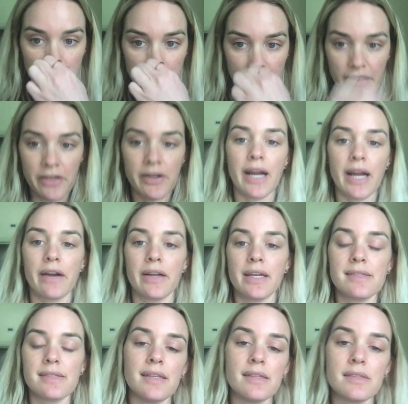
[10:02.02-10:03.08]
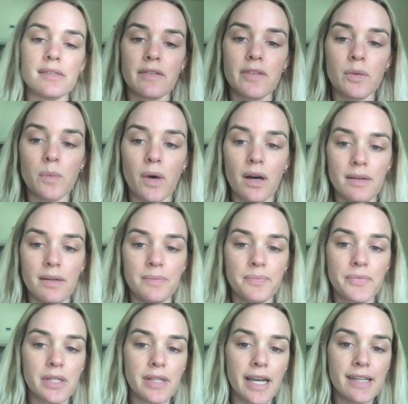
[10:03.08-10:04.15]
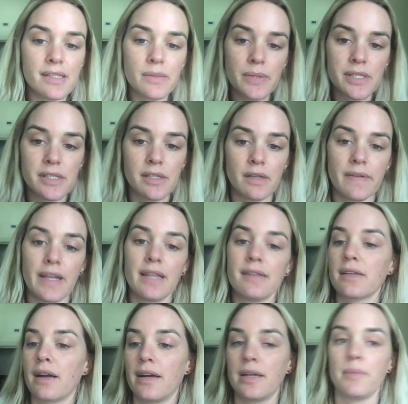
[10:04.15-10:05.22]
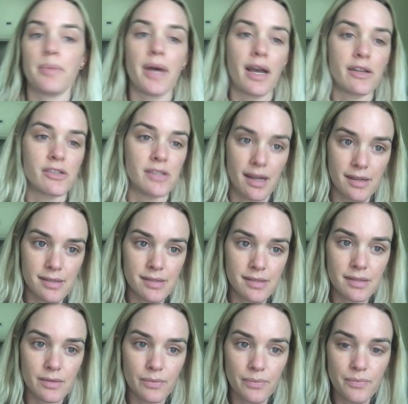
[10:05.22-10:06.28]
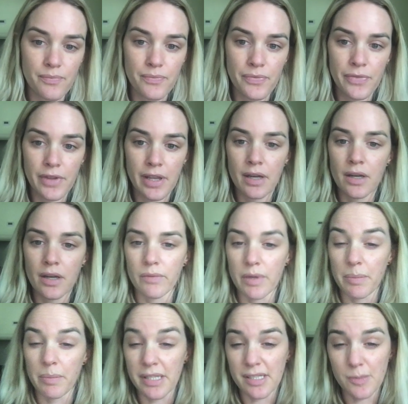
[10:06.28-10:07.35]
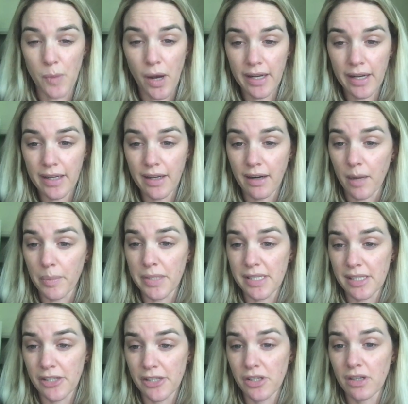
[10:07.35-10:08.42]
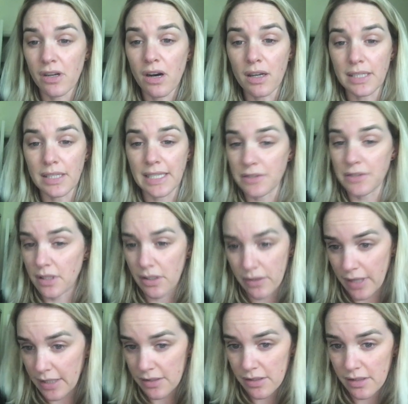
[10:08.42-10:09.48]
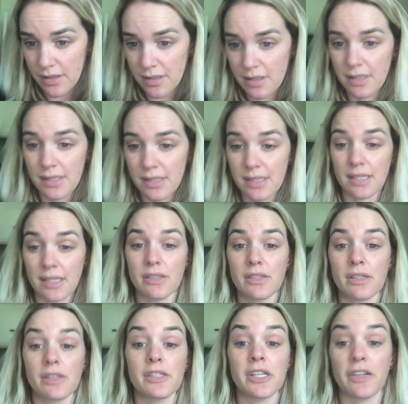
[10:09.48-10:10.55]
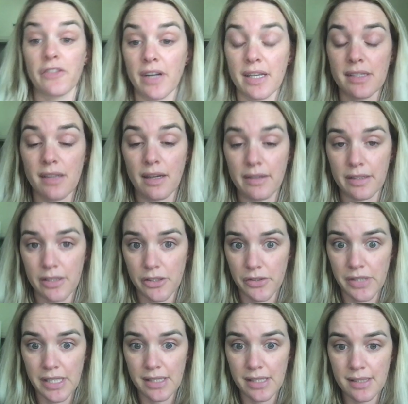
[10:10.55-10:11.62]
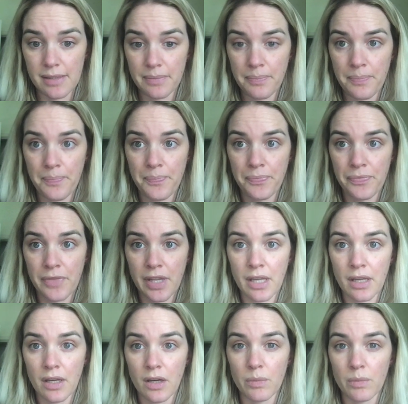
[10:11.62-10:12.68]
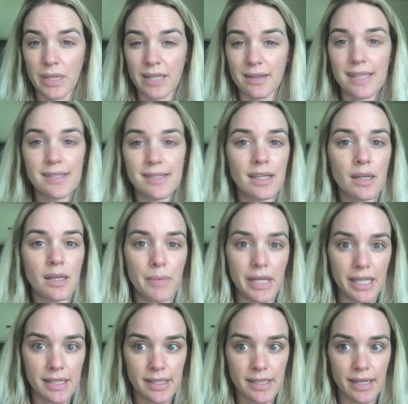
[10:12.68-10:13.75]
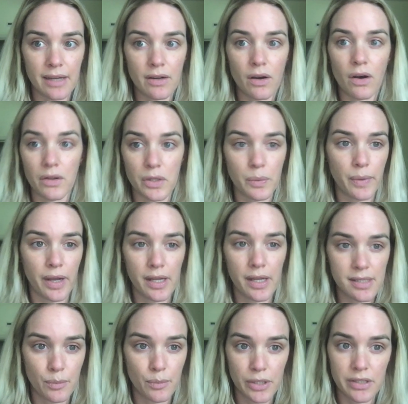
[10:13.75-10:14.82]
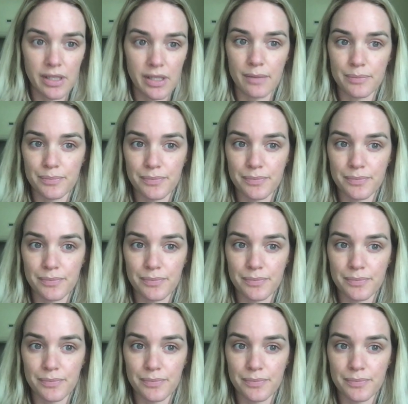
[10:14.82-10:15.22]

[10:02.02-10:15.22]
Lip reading: other areas east of the wall, the lights would survey this garden patch next. We'd be spotted and our position called out to the Grenzers, still searching for us on the streets. We had less than a minute to get all the way to the building.